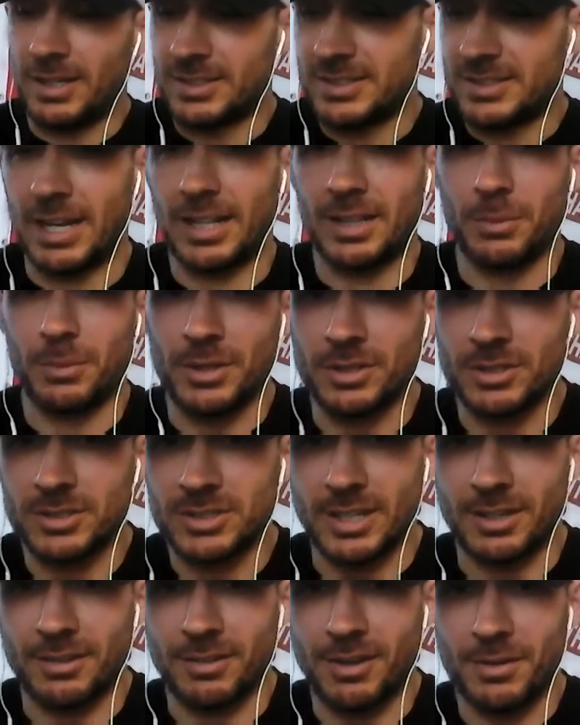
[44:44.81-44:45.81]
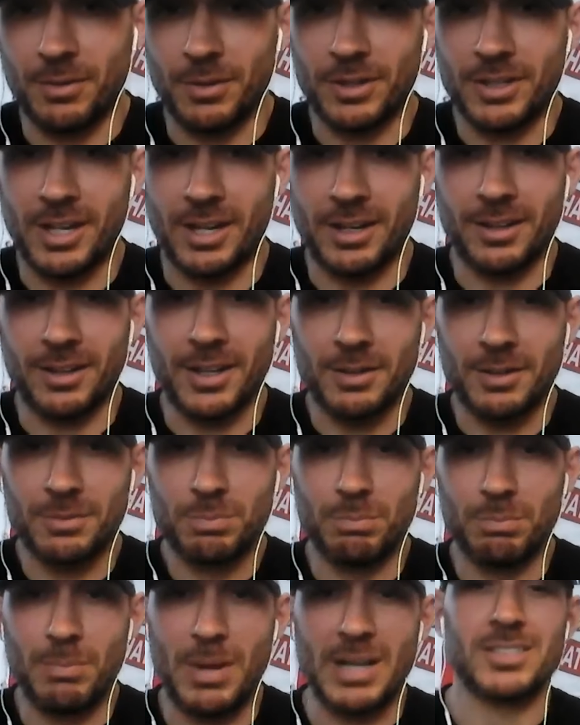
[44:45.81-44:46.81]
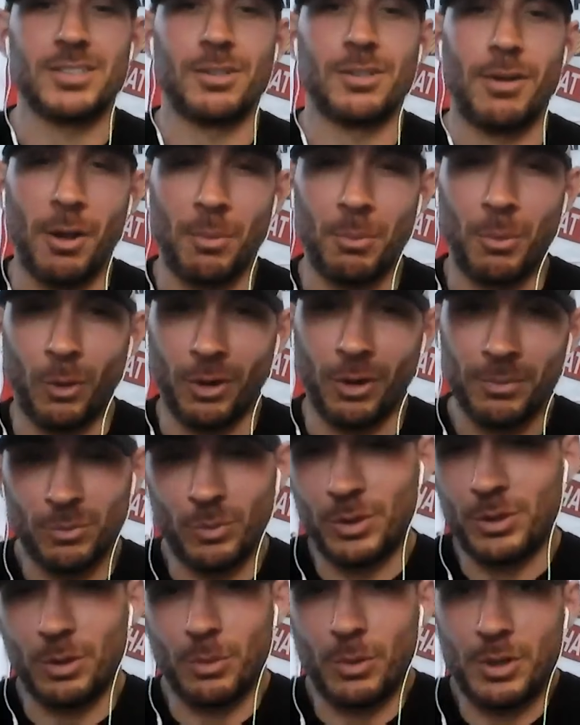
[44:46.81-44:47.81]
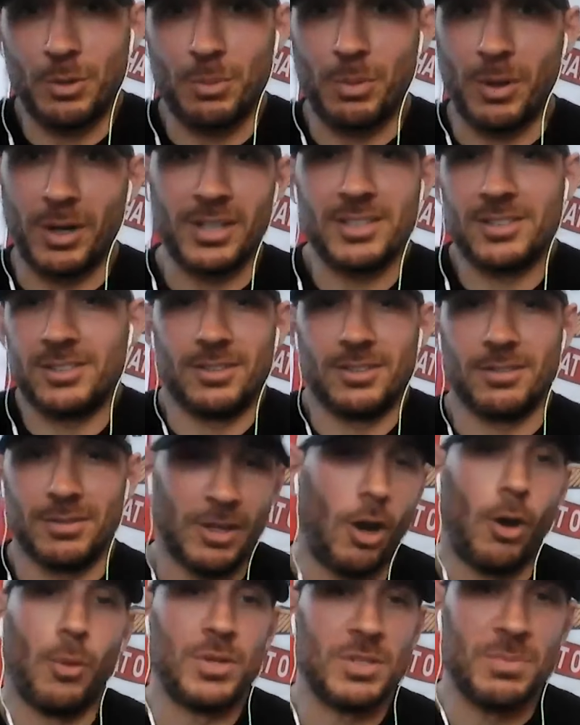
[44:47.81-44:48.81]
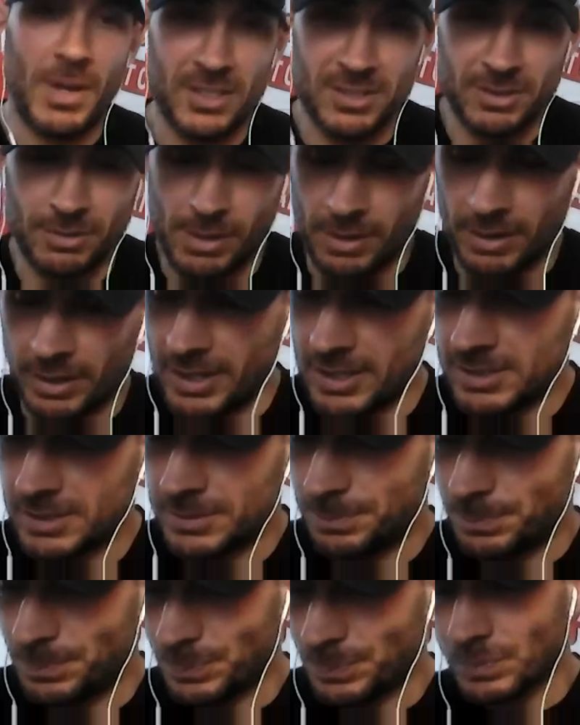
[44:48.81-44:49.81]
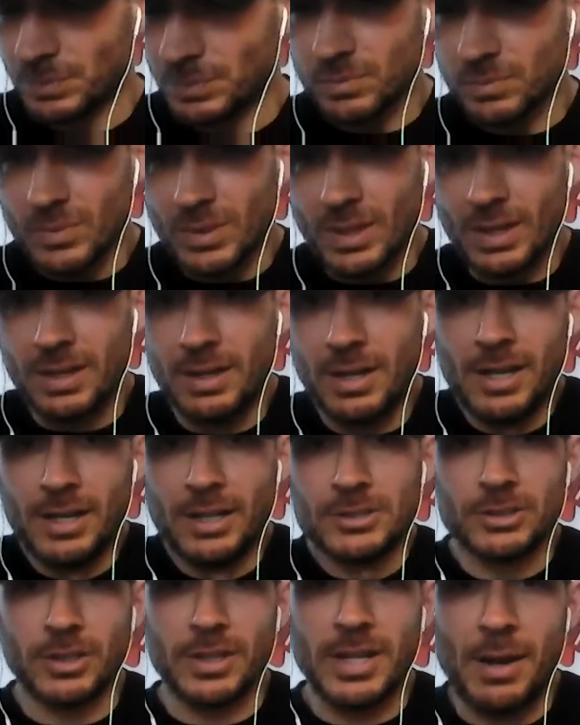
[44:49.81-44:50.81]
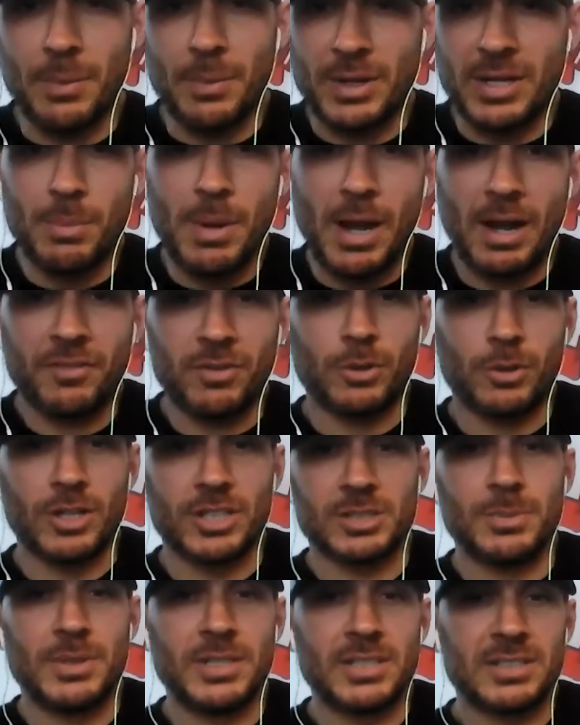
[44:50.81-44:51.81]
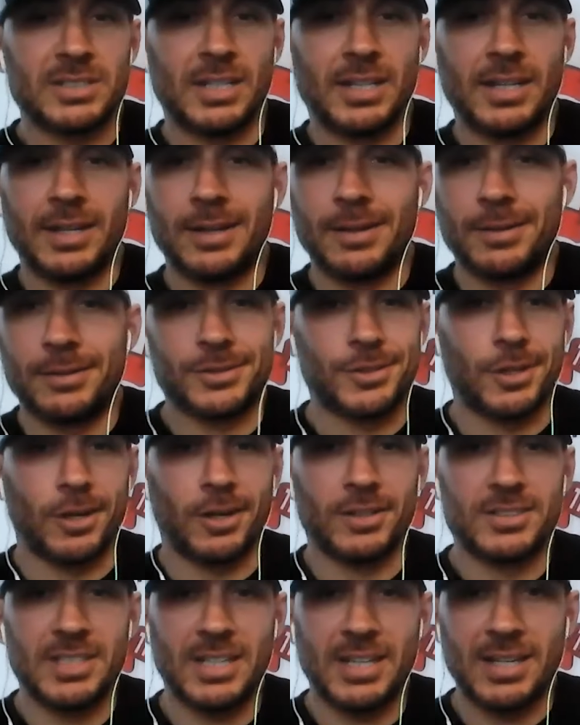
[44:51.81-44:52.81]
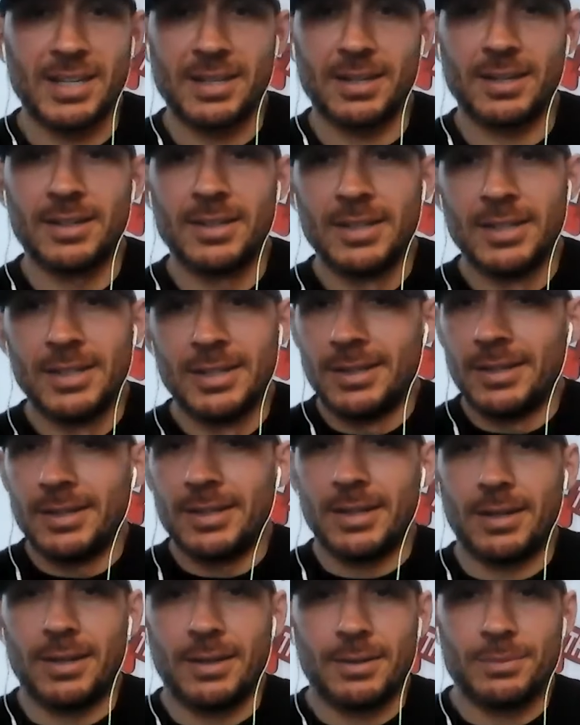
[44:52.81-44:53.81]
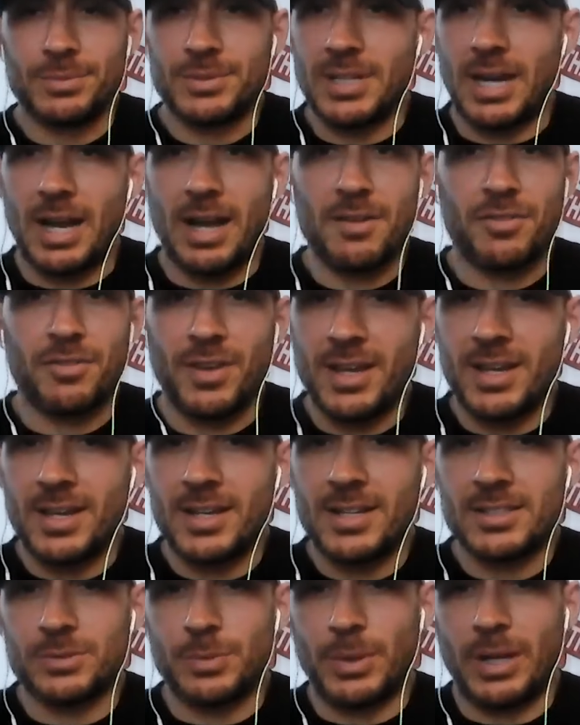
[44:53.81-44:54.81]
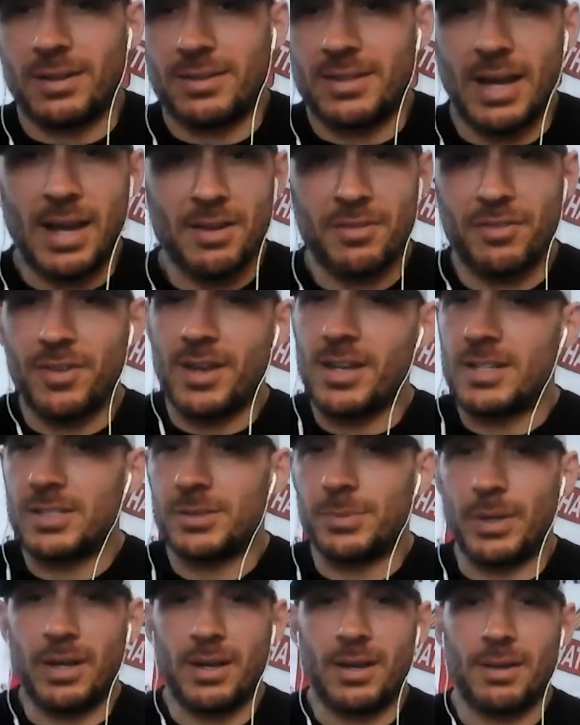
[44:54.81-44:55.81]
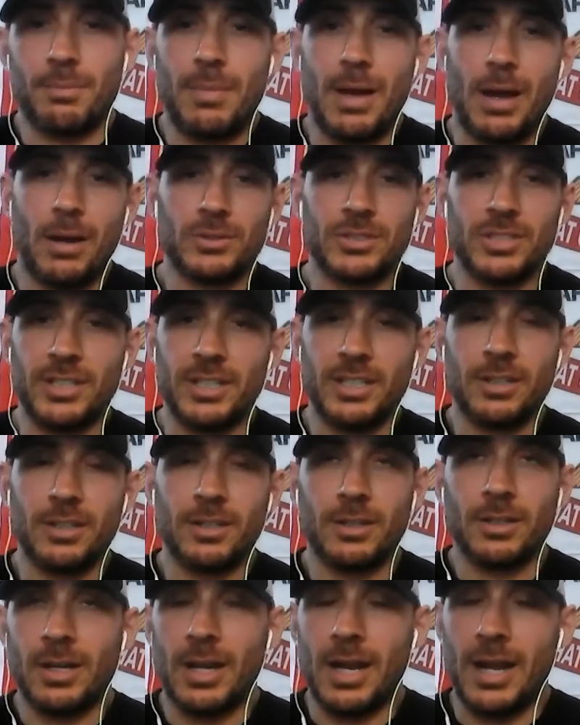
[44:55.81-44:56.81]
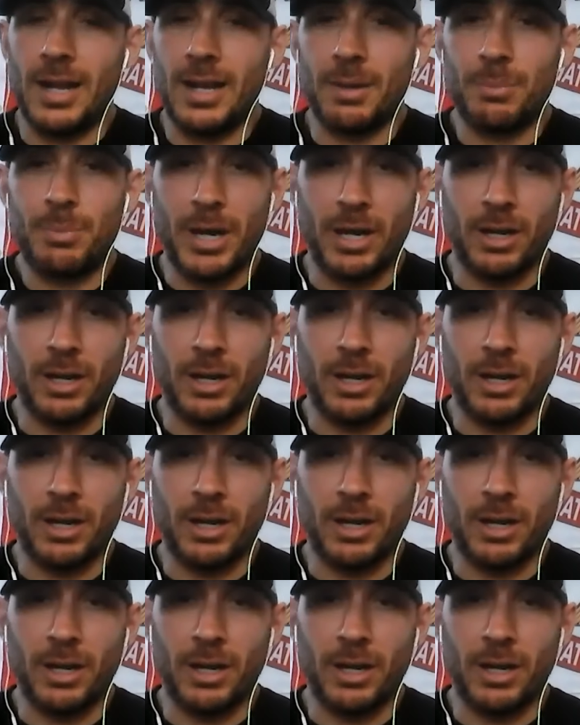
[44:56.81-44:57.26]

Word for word: exactly what you're saying, right? Where you're kind of like messing around more with your buddies. You're always messing around, I guess. So yeah, we come back from Christmas and start dive phase. We got dive phase. We got mountaineer,